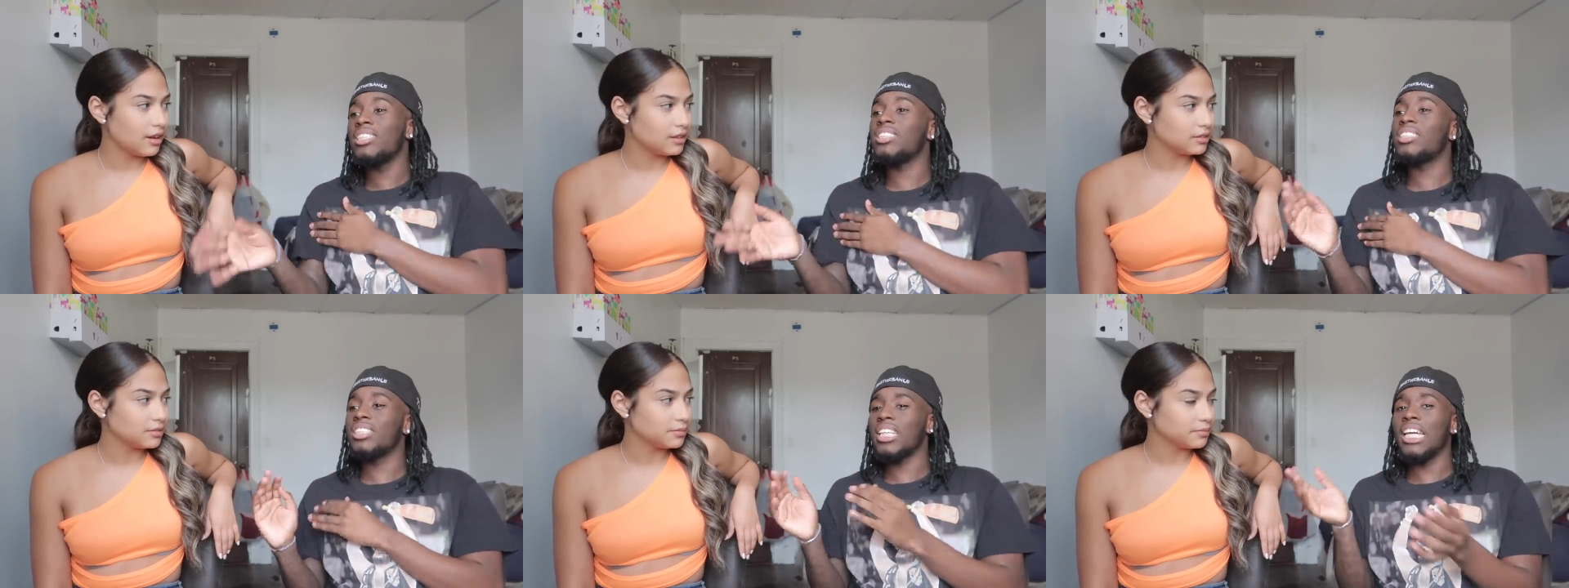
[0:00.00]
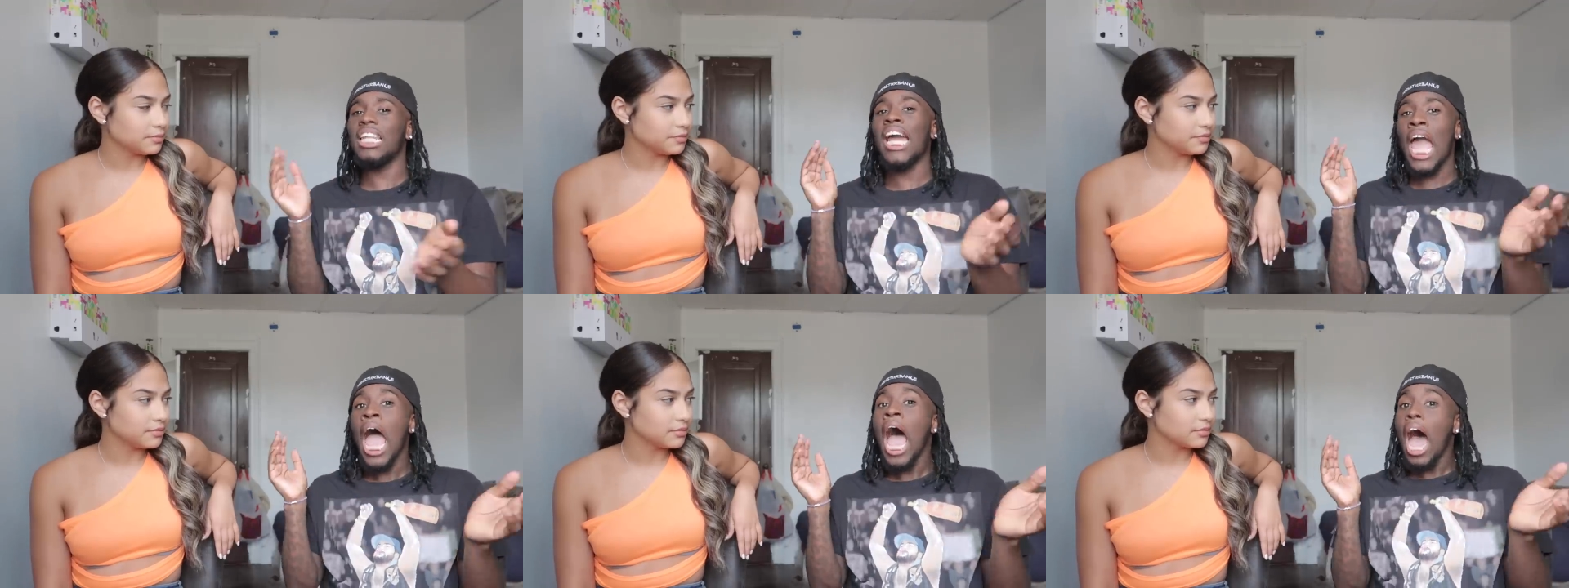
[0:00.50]
Speaker 1: it's just a skit. Like,
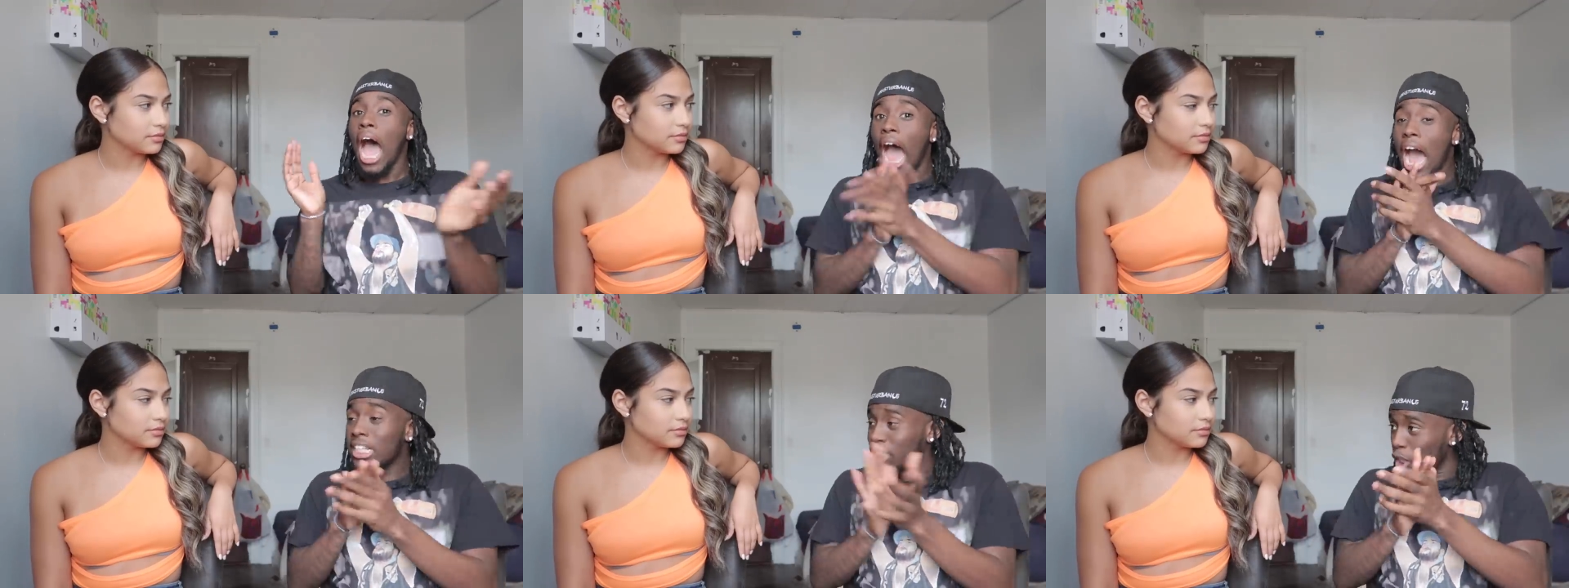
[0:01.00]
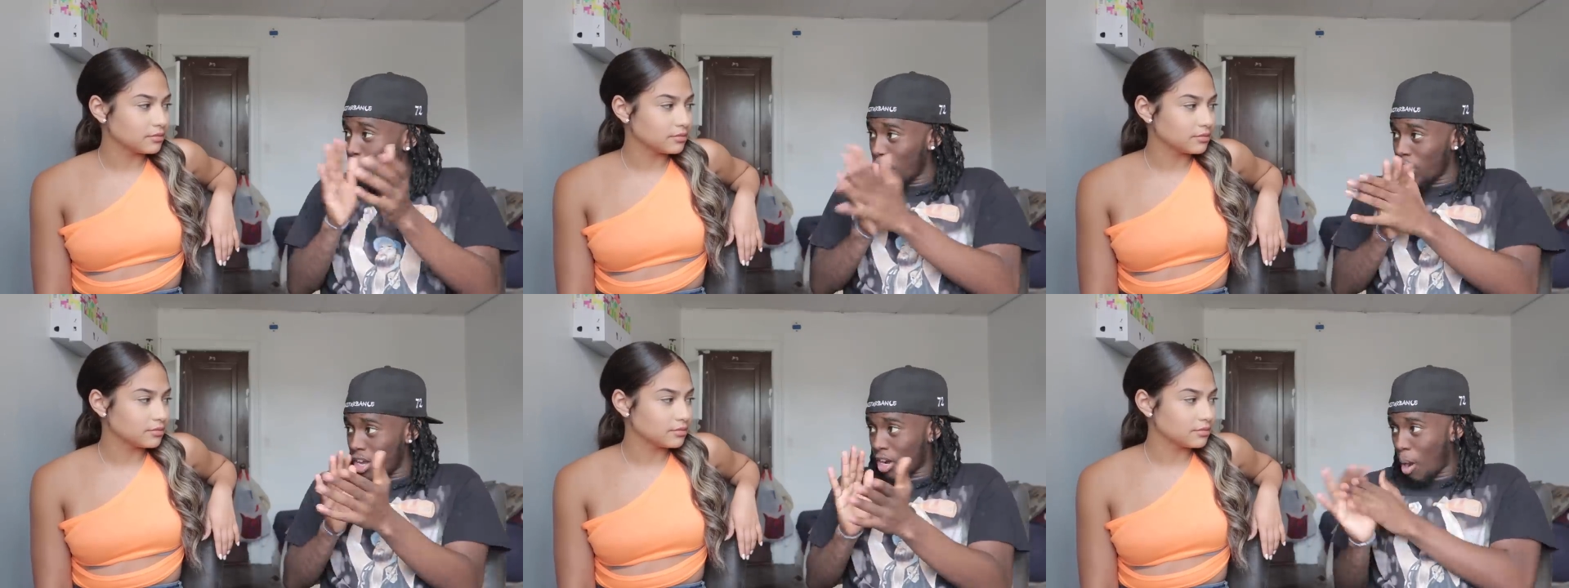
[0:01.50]
I see where
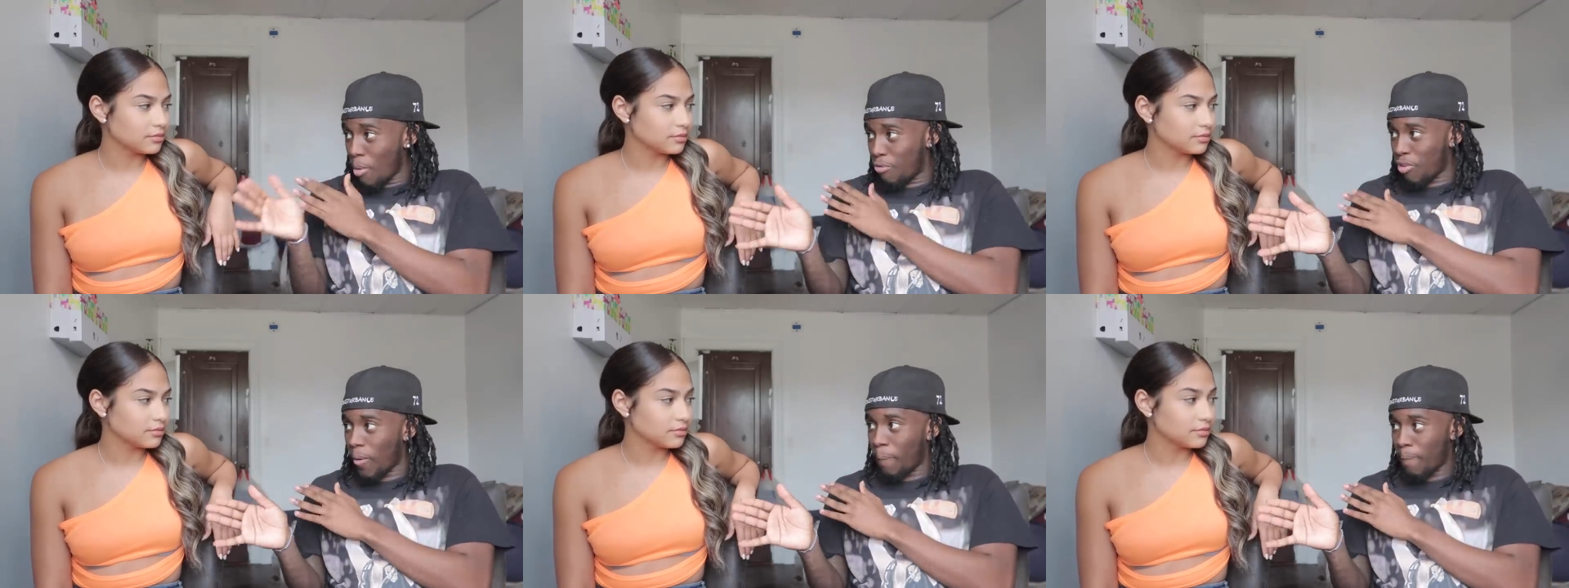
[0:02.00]
you're coming from.